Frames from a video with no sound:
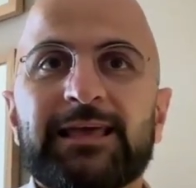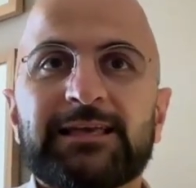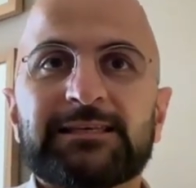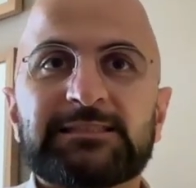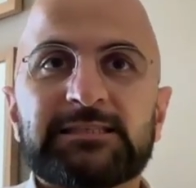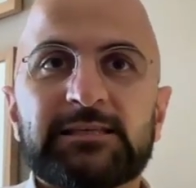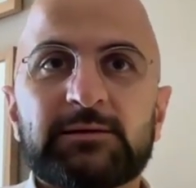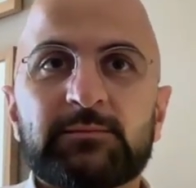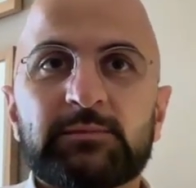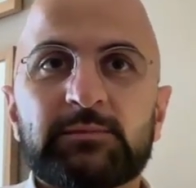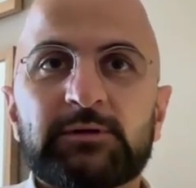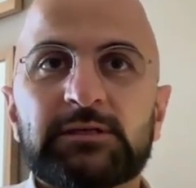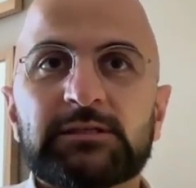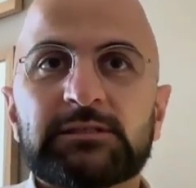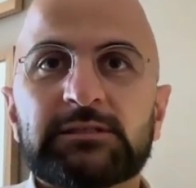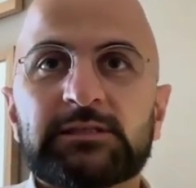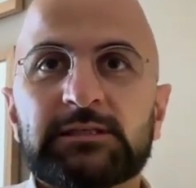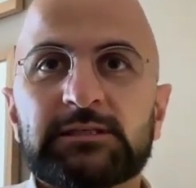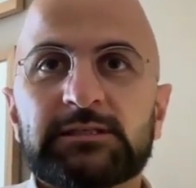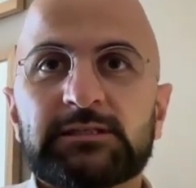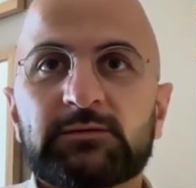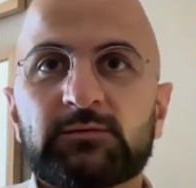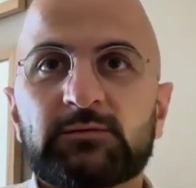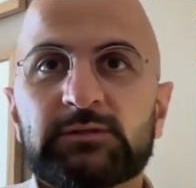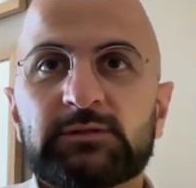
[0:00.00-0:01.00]

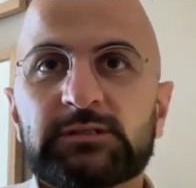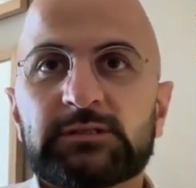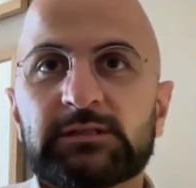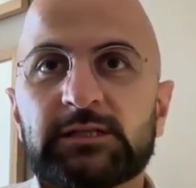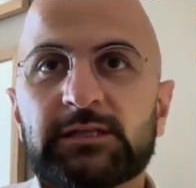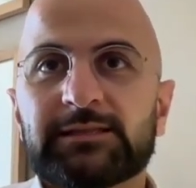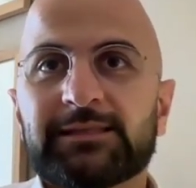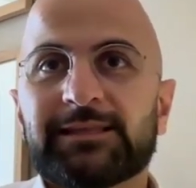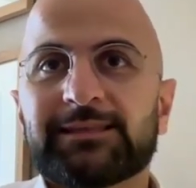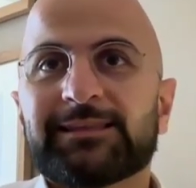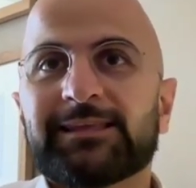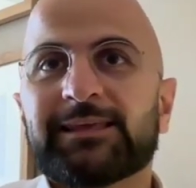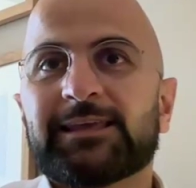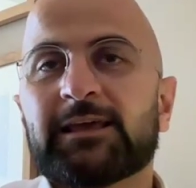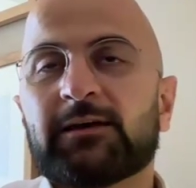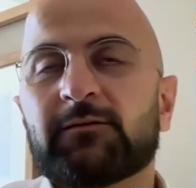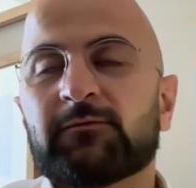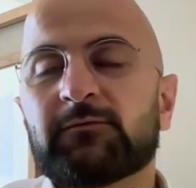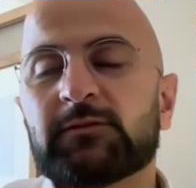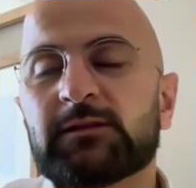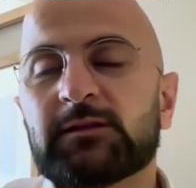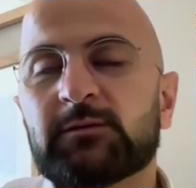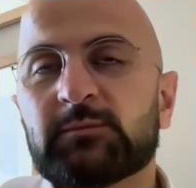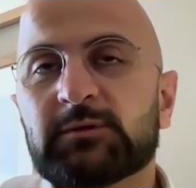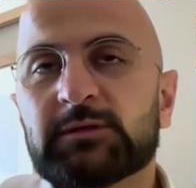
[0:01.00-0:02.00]
SMEs in Switzerland that they
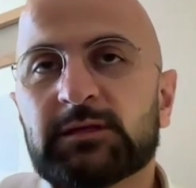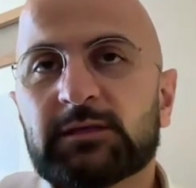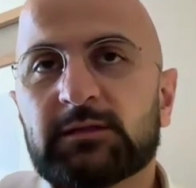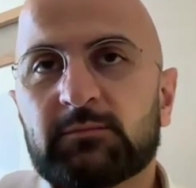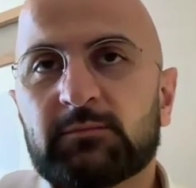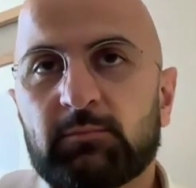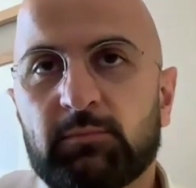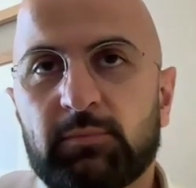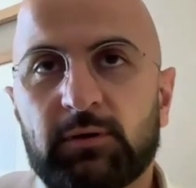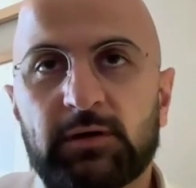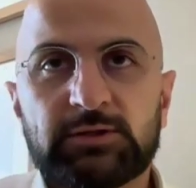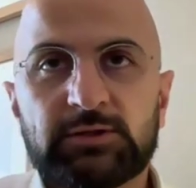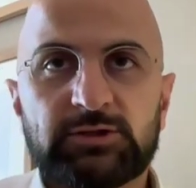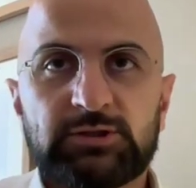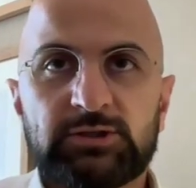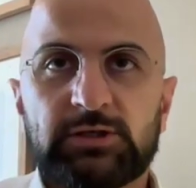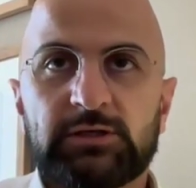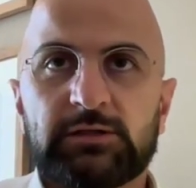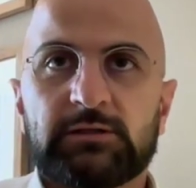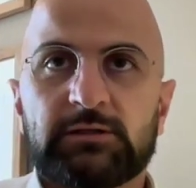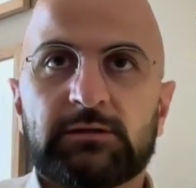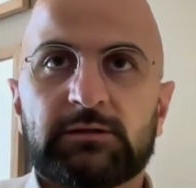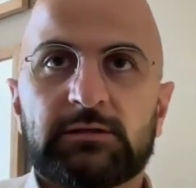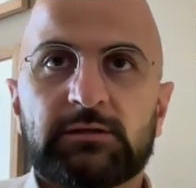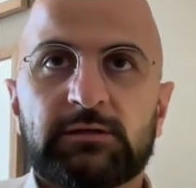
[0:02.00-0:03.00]
have limited
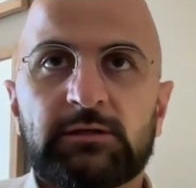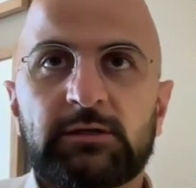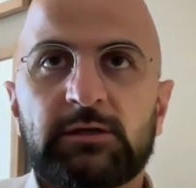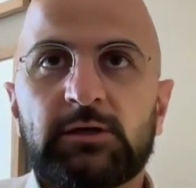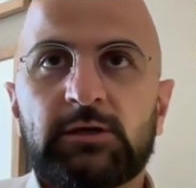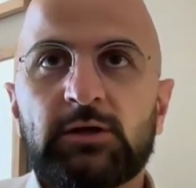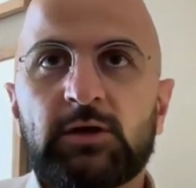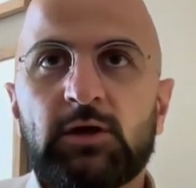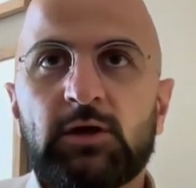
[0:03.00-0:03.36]
budget?